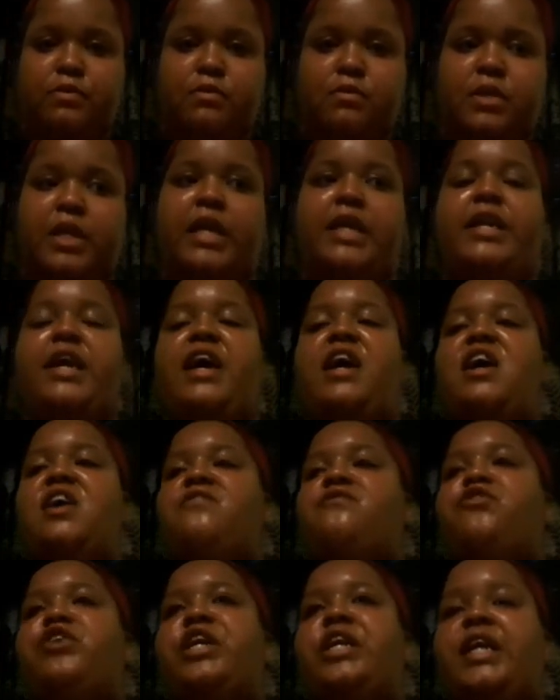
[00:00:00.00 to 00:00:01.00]
And
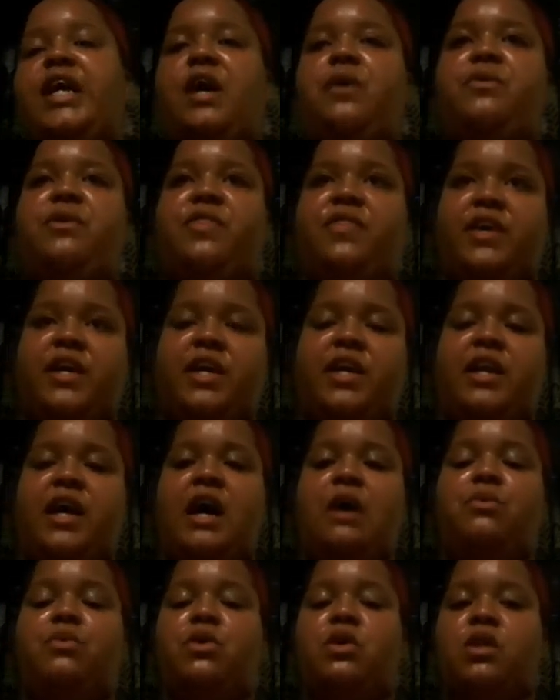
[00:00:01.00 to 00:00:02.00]
every now and then I
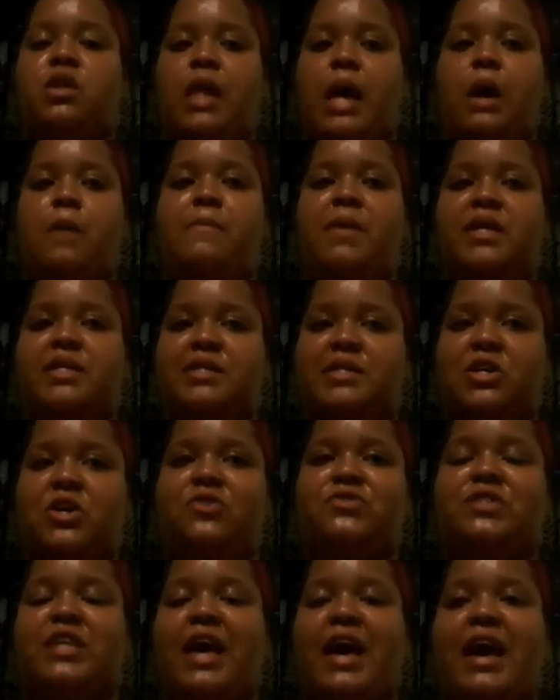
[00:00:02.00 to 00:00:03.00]
will allow
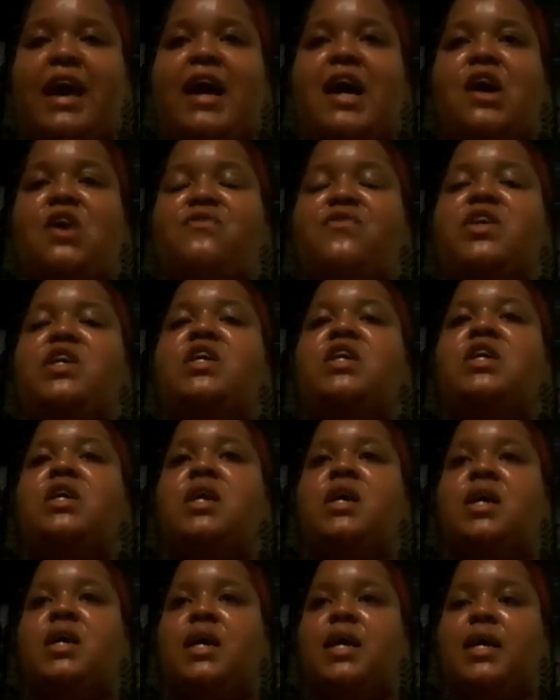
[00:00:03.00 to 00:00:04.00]
myself to have
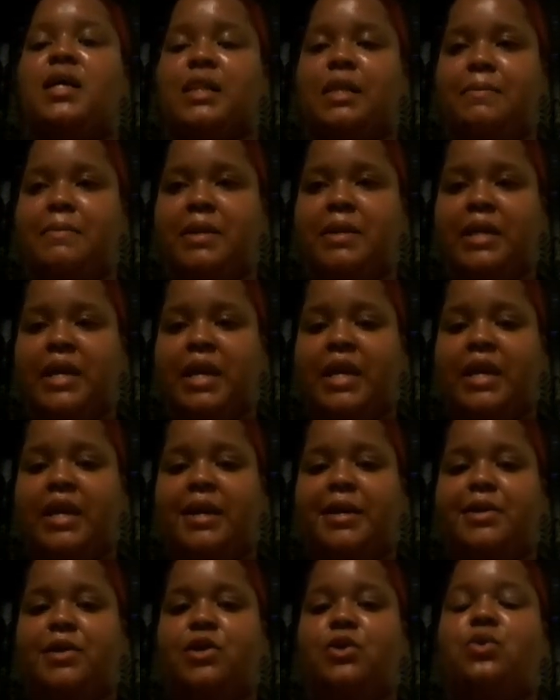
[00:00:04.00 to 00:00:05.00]
a
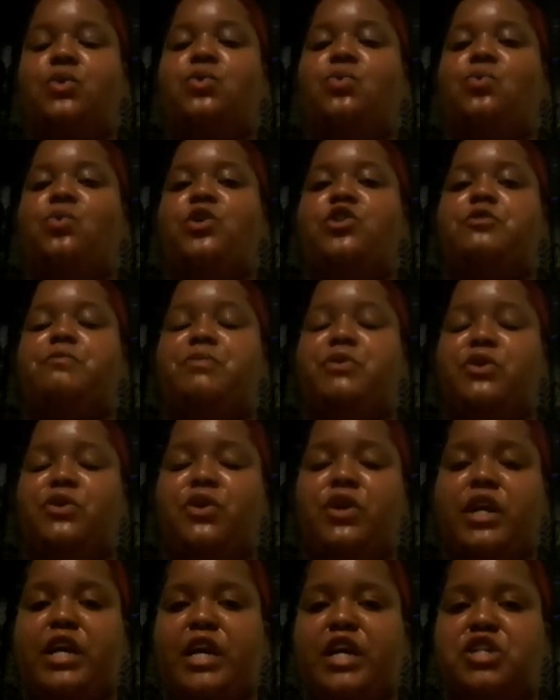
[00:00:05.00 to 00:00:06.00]
lemonade with pure
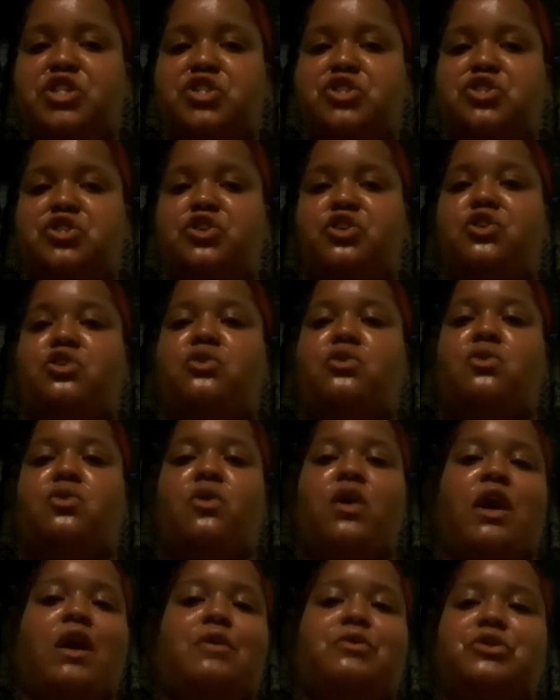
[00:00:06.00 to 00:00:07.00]
cane sugar, or
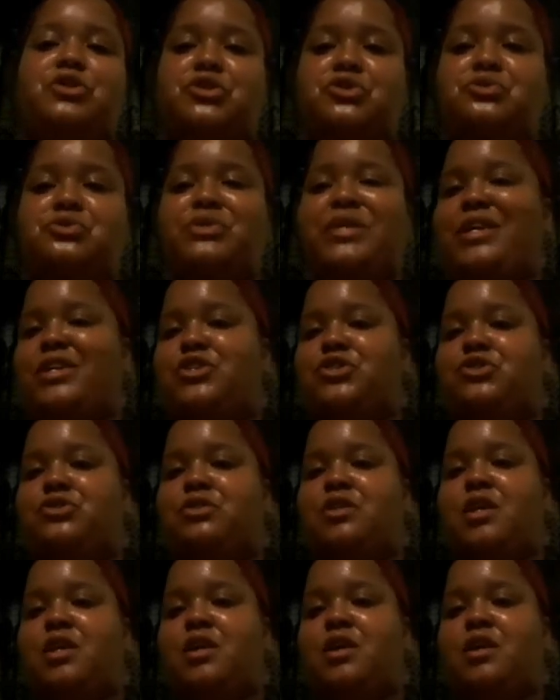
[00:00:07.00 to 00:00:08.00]
I'll use like
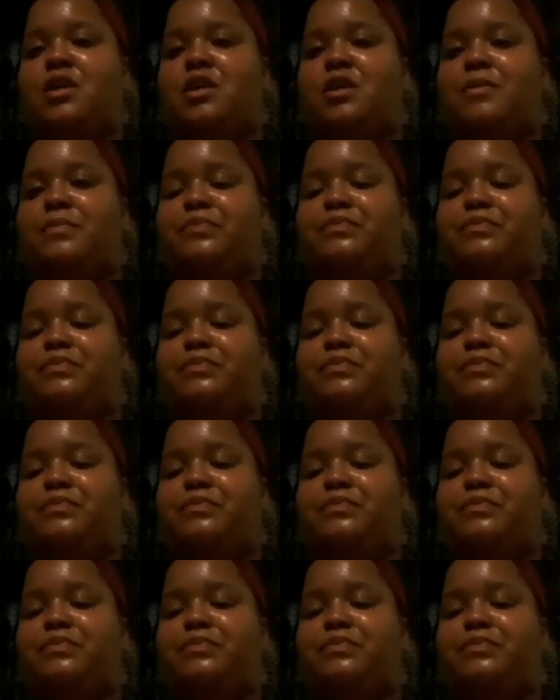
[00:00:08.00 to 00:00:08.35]
I